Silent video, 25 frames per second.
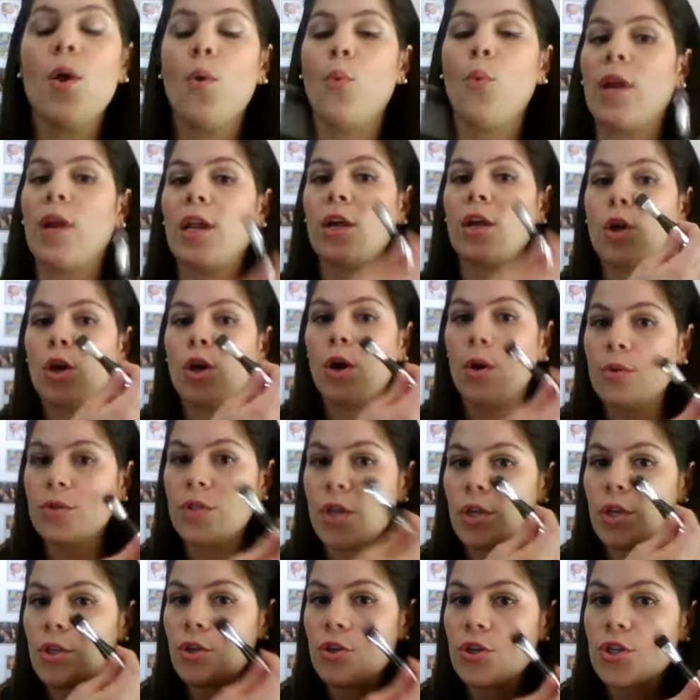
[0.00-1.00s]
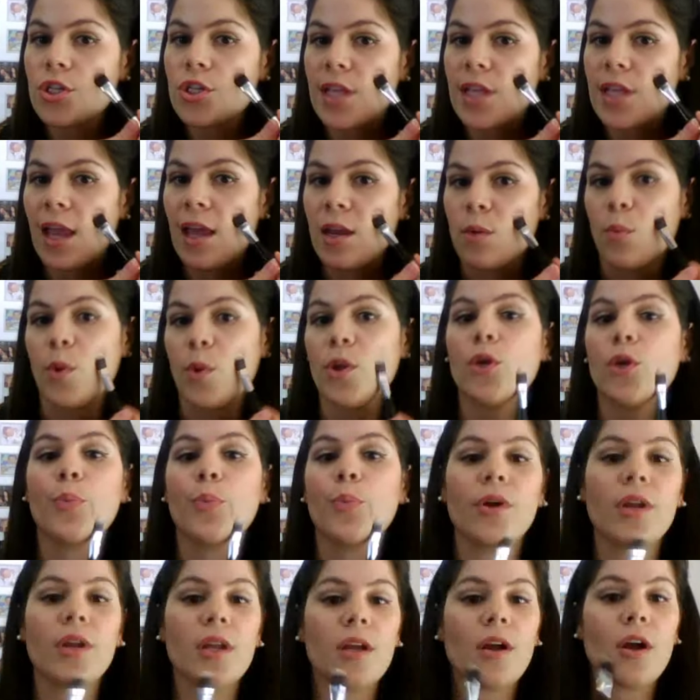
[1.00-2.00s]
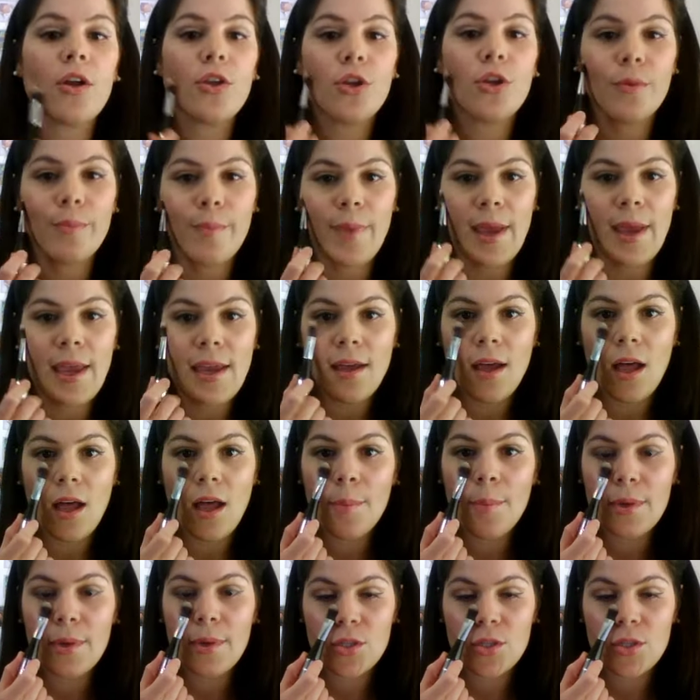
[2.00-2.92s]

when it goes on your skin, when you're putting on your makeup,